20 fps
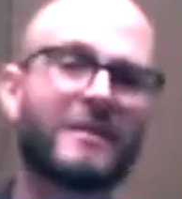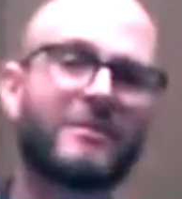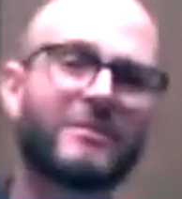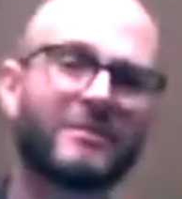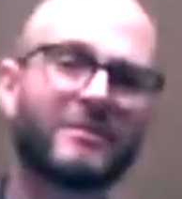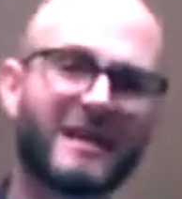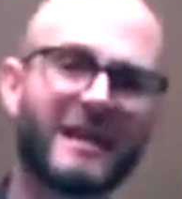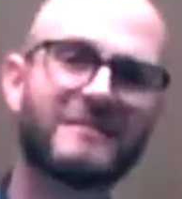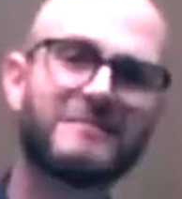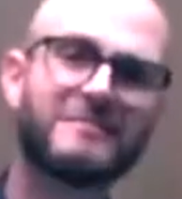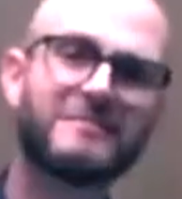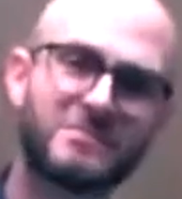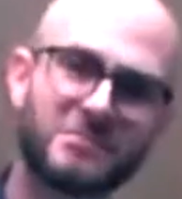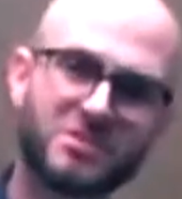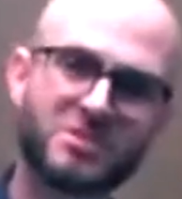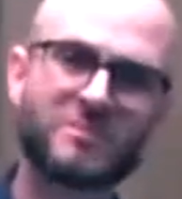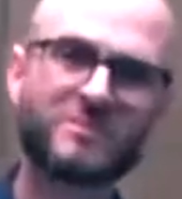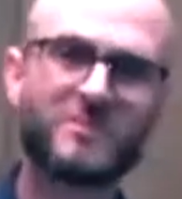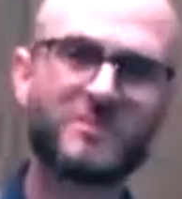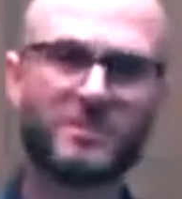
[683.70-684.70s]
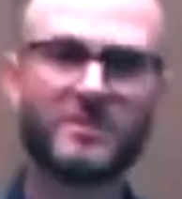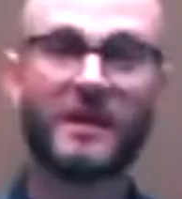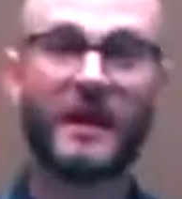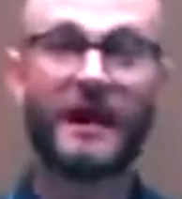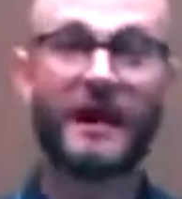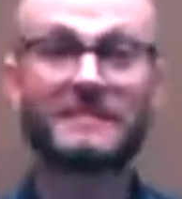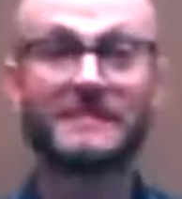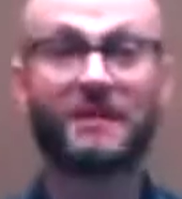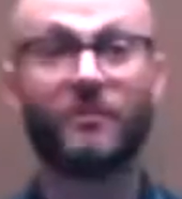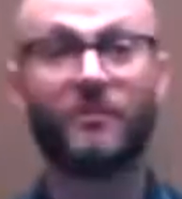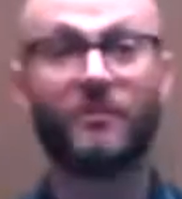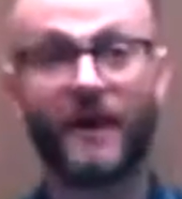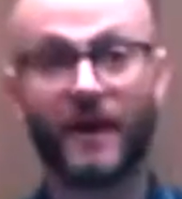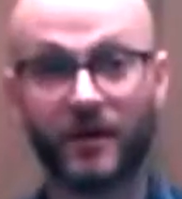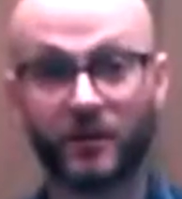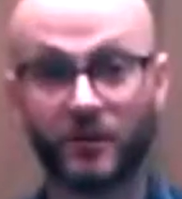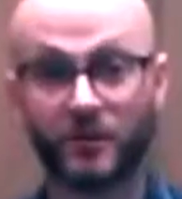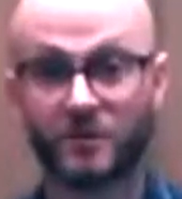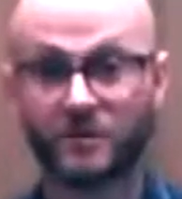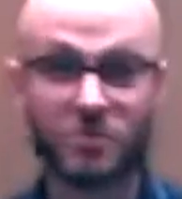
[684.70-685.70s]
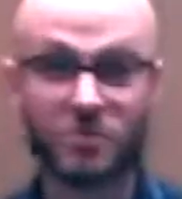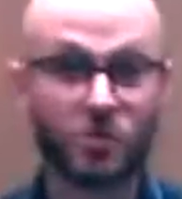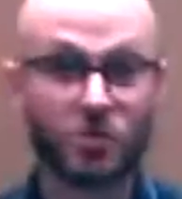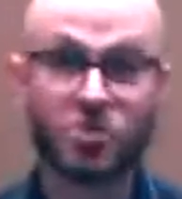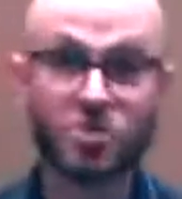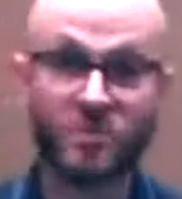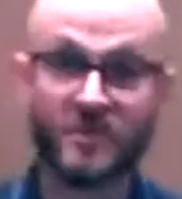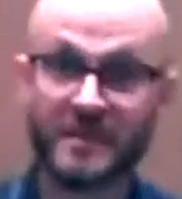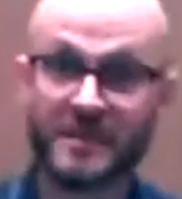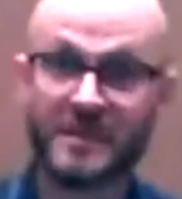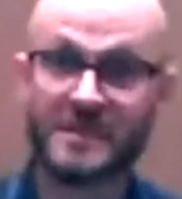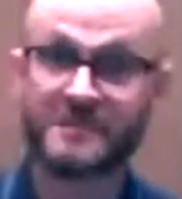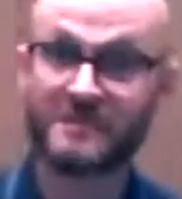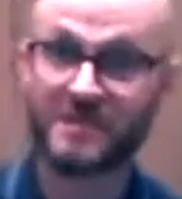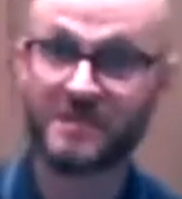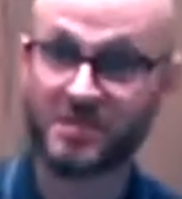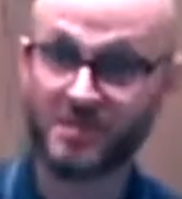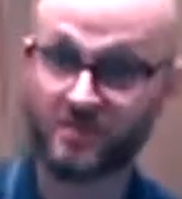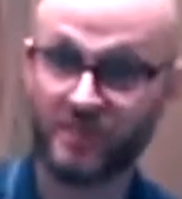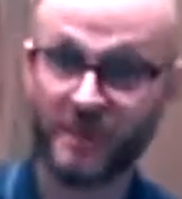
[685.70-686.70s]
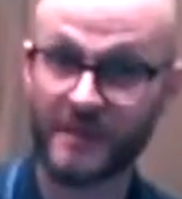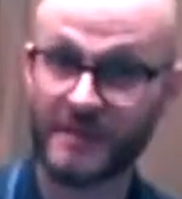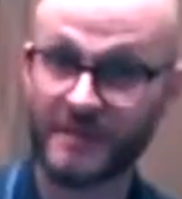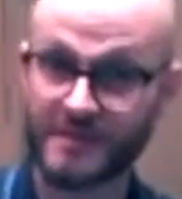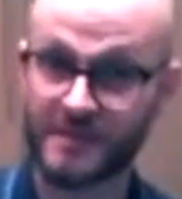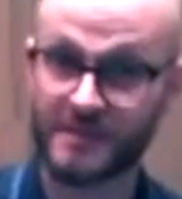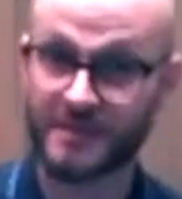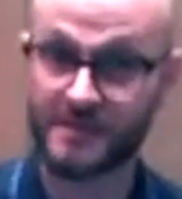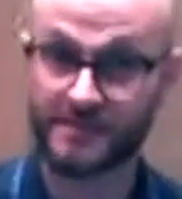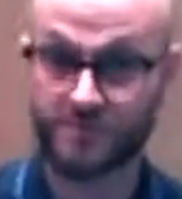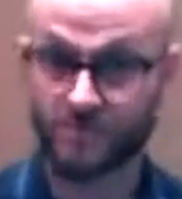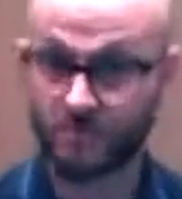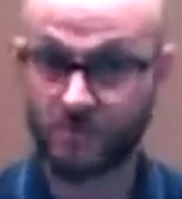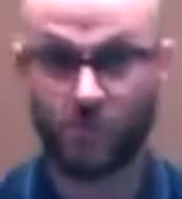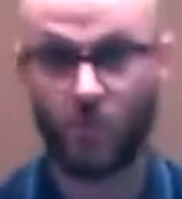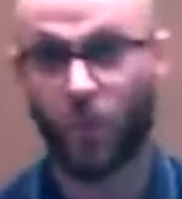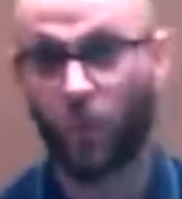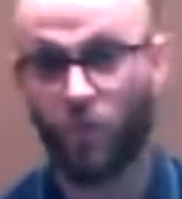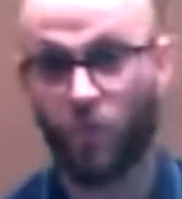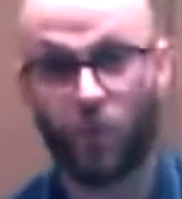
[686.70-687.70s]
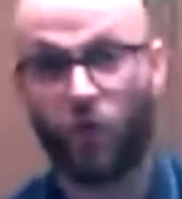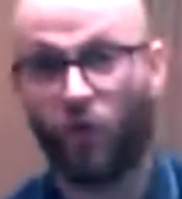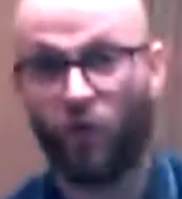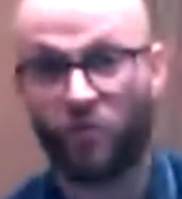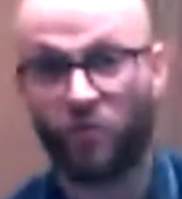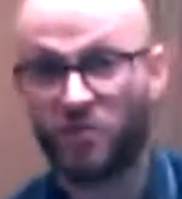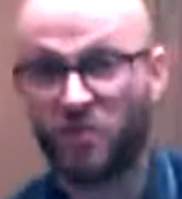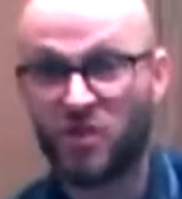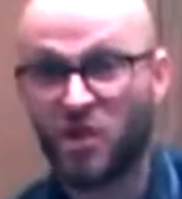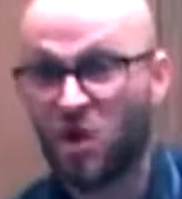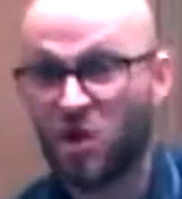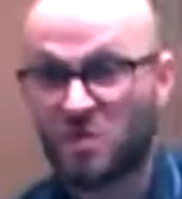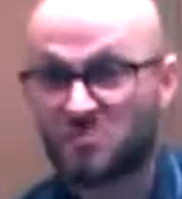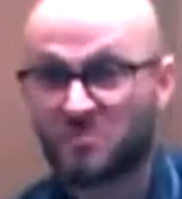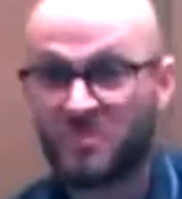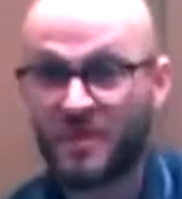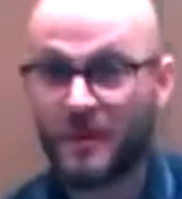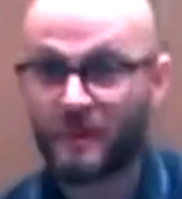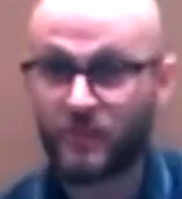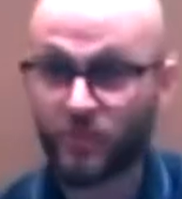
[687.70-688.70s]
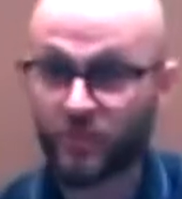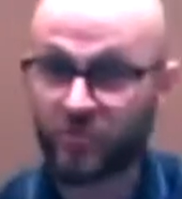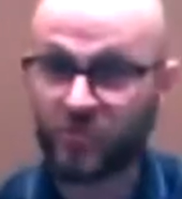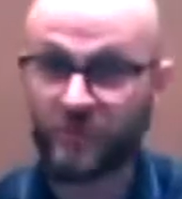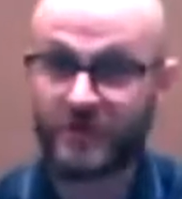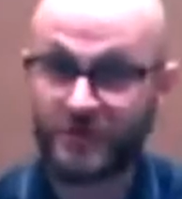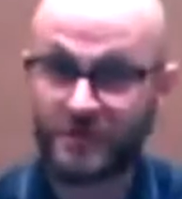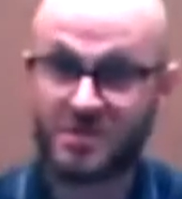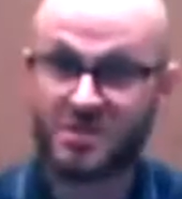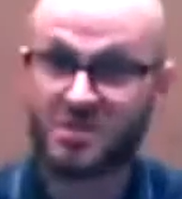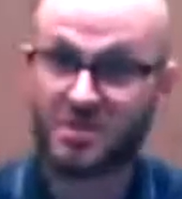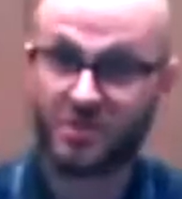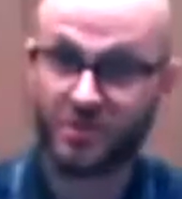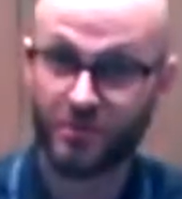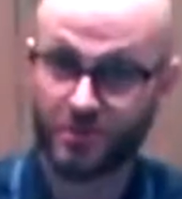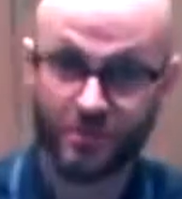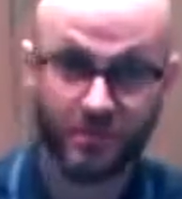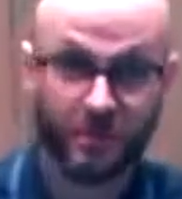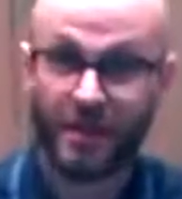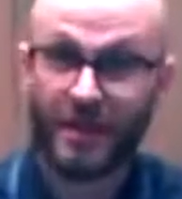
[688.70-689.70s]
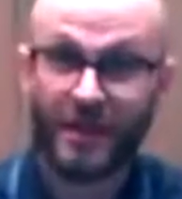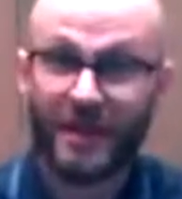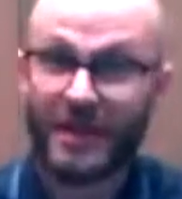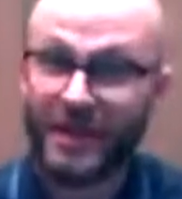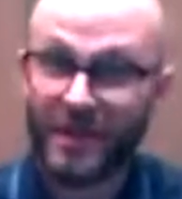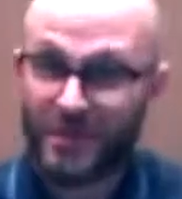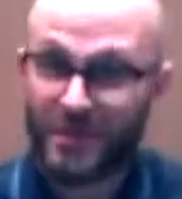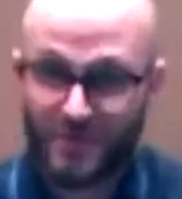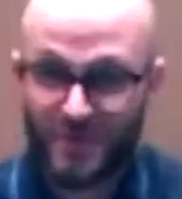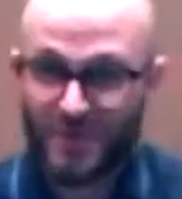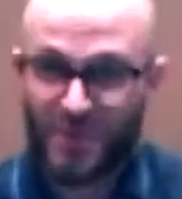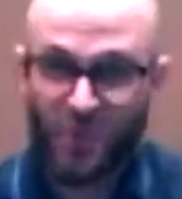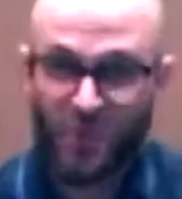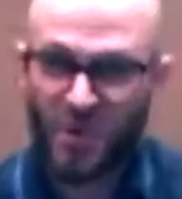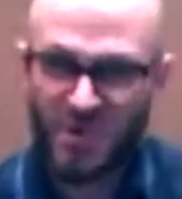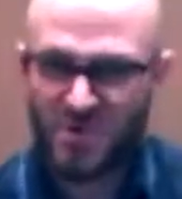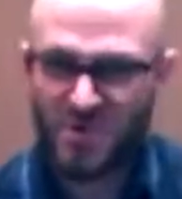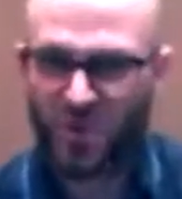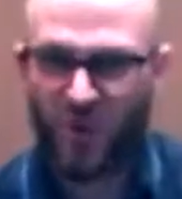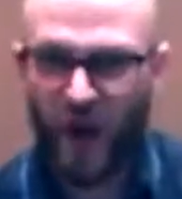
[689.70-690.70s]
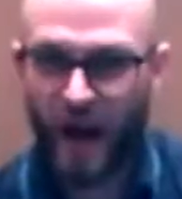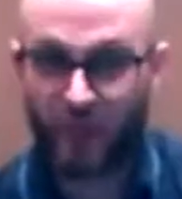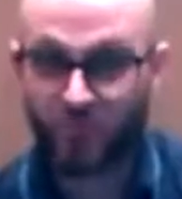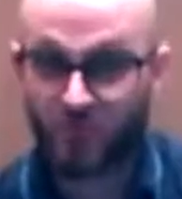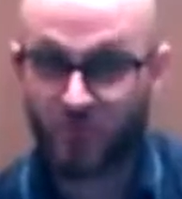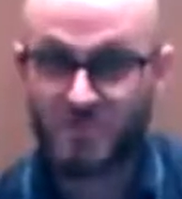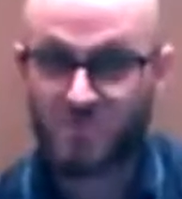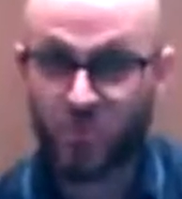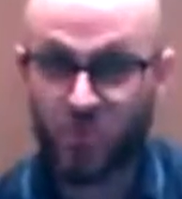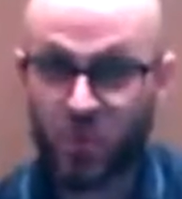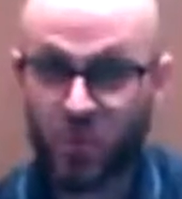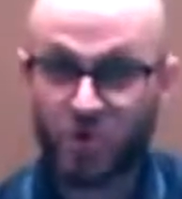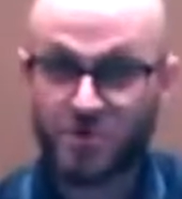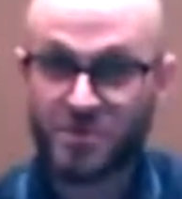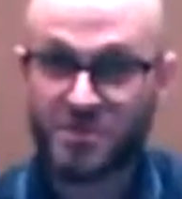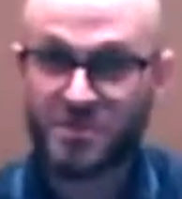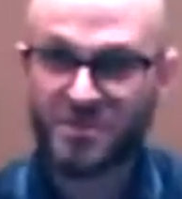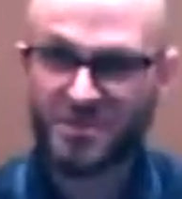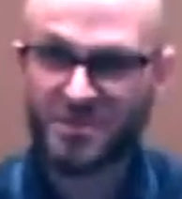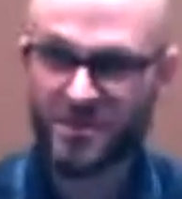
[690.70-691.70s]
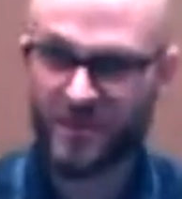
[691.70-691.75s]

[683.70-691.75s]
Now again, some of you guys out there who've done some of these bits and pieces over the years, maybe with me in school, you know how this works.